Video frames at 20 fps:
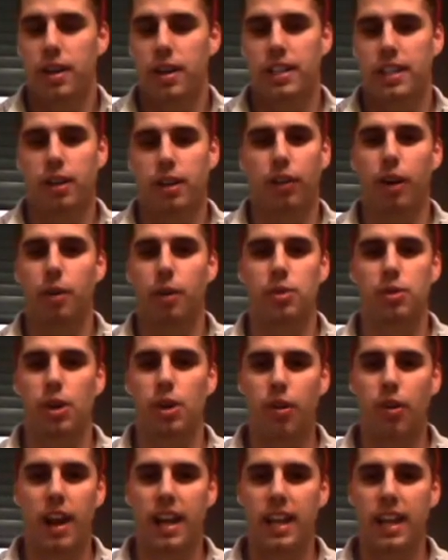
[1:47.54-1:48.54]
his films are
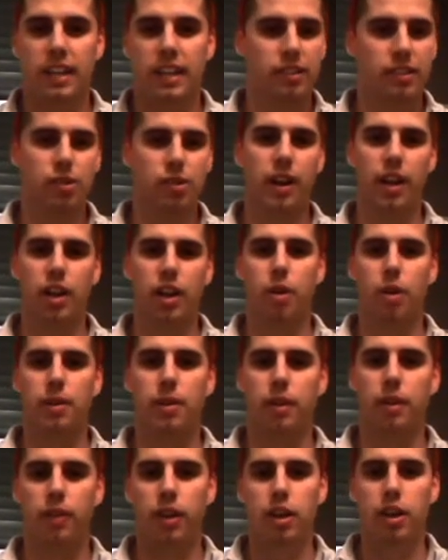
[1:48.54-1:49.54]
great comedy
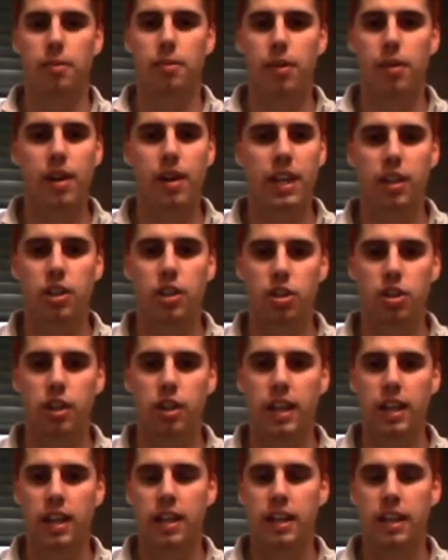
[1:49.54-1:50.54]
film. I really enjoyed
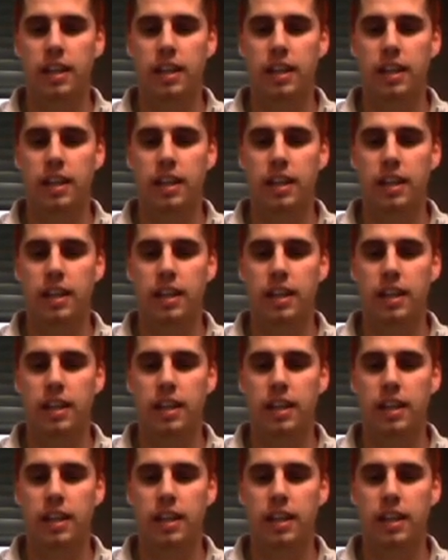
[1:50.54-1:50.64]
it.